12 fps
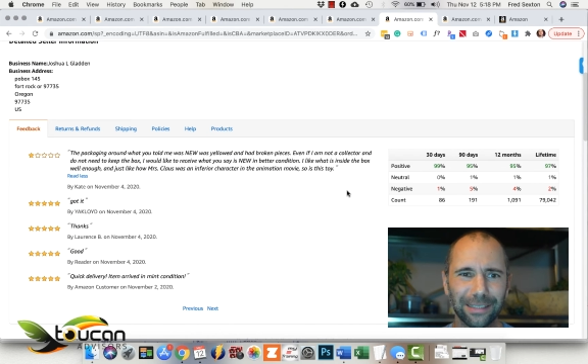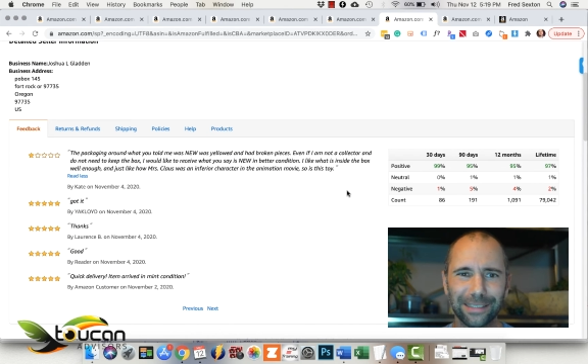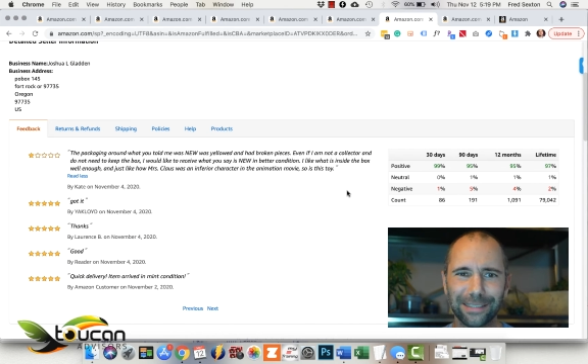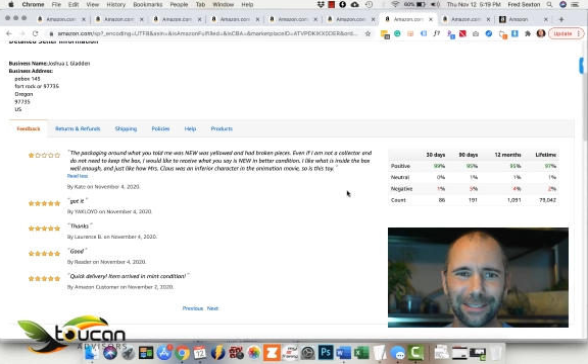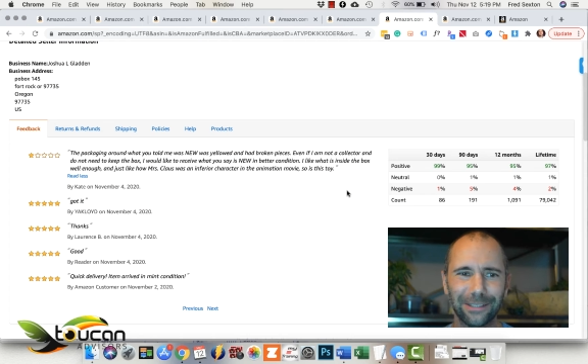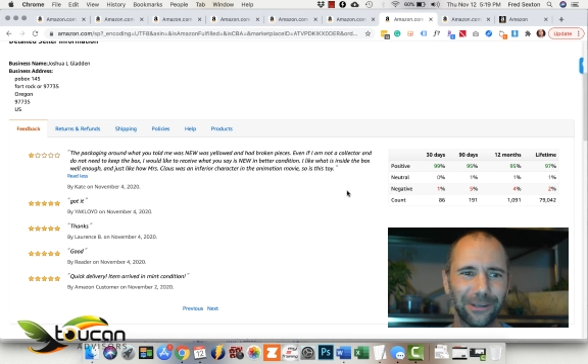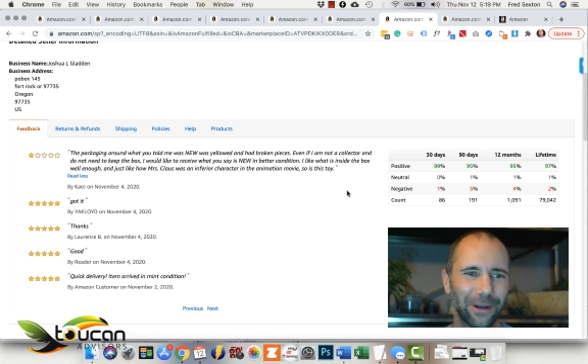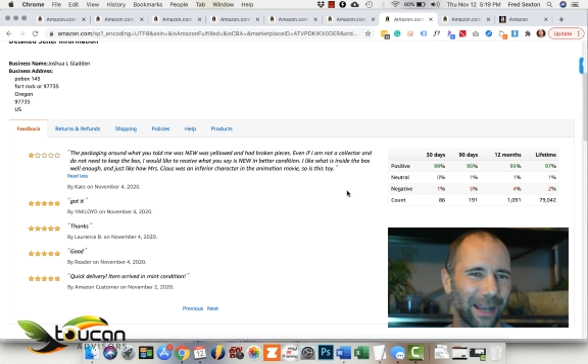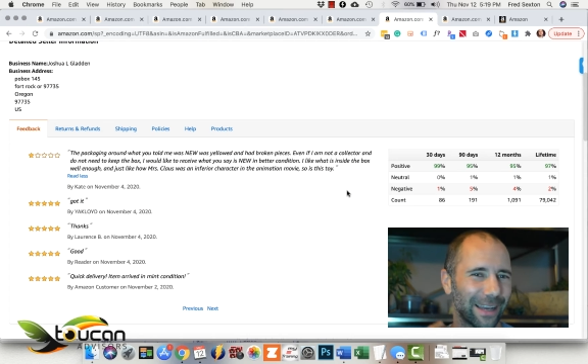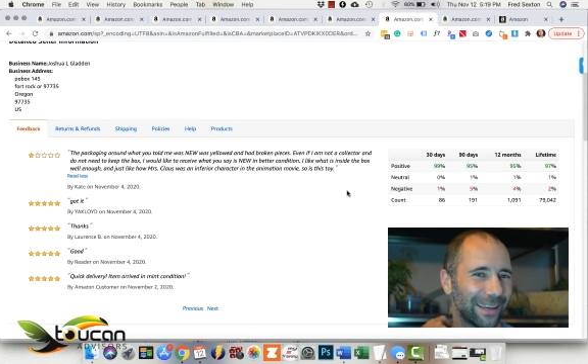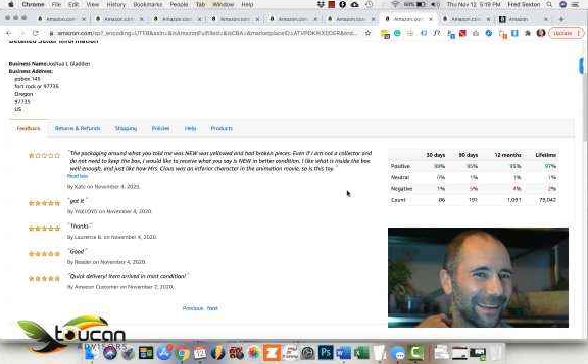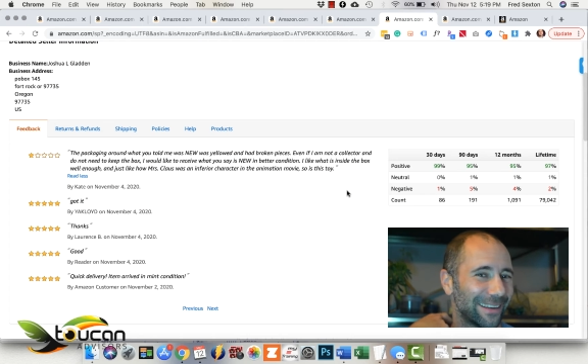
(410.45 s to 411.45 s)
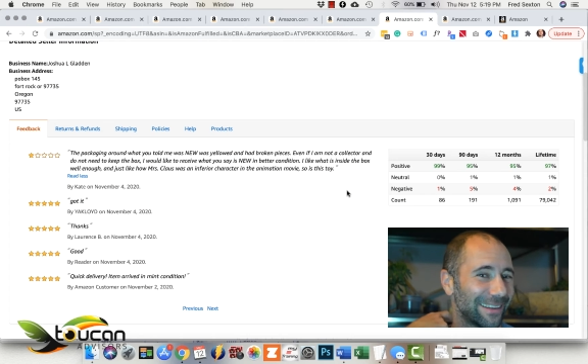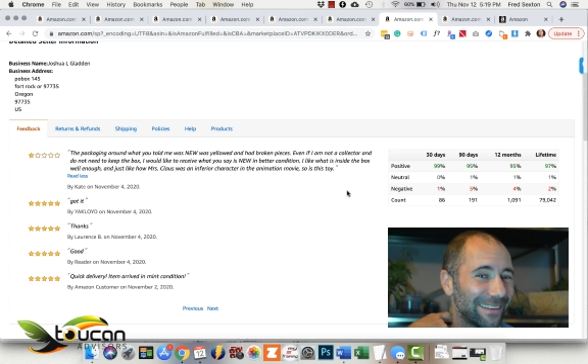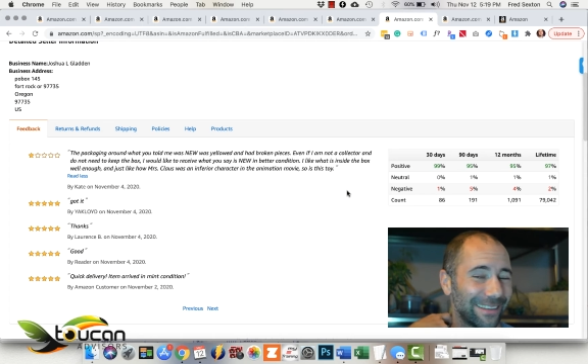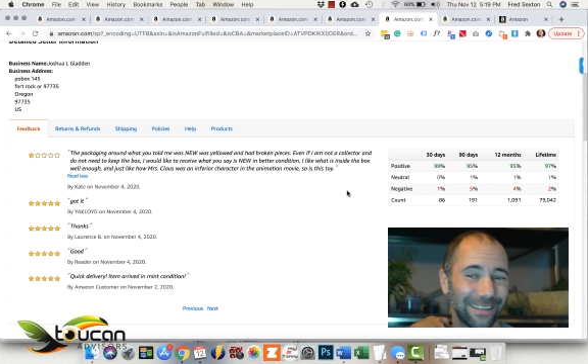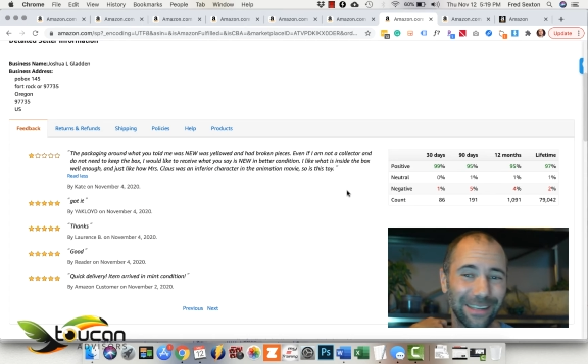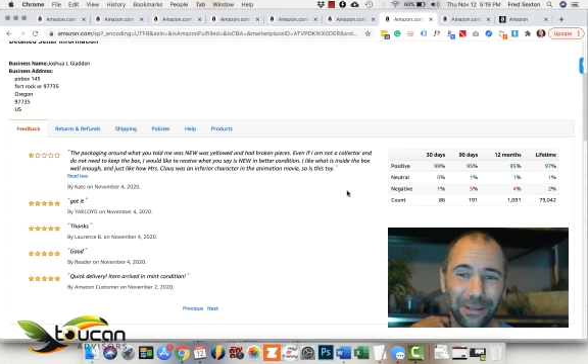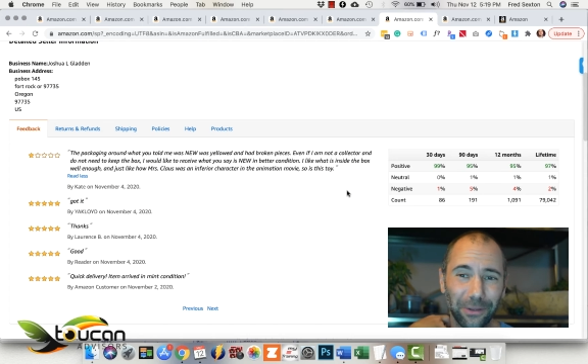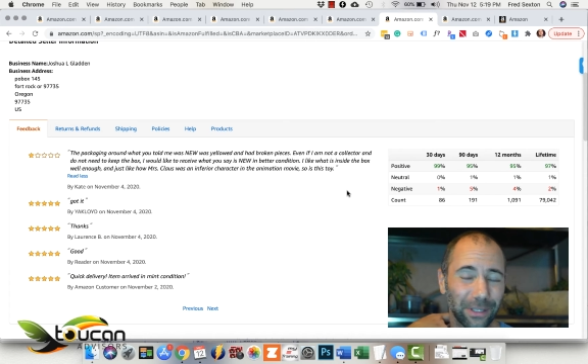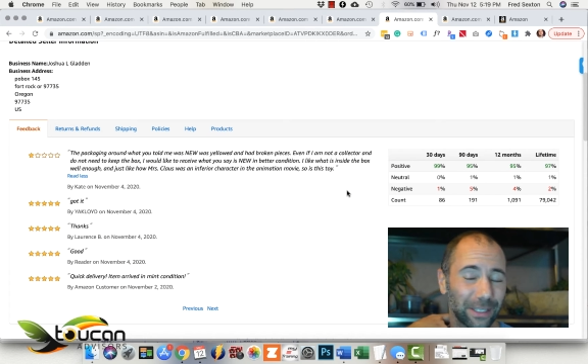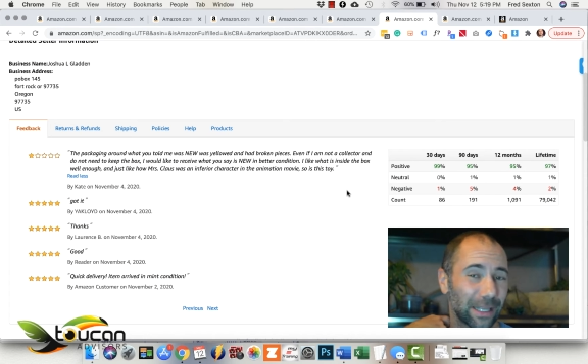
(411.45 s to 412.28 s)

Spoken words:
so I don't think